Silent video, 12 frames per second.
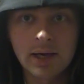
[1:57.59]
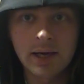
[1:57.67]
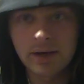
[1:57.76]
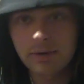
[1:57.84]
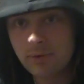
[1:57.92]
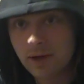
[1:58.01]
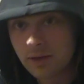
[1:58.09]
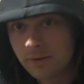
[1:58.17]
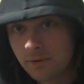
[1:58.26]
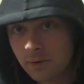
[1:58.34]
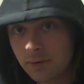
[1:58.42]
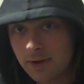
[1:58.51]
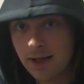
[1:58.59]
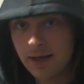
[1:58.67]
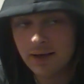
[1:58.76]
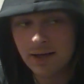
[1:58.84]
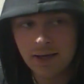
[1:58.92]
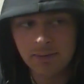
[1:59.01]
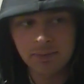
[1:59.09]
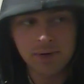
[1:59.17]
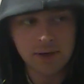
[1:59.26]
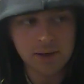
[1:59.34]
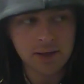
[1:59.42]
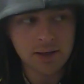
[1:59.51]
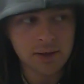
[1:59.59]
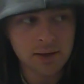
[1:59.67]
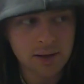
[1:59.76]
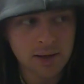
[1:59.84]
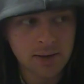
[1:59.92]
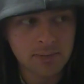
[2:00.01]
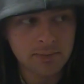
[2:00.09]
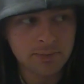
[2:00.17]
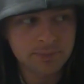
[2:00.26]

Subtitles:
I didn't write the full one that day, but I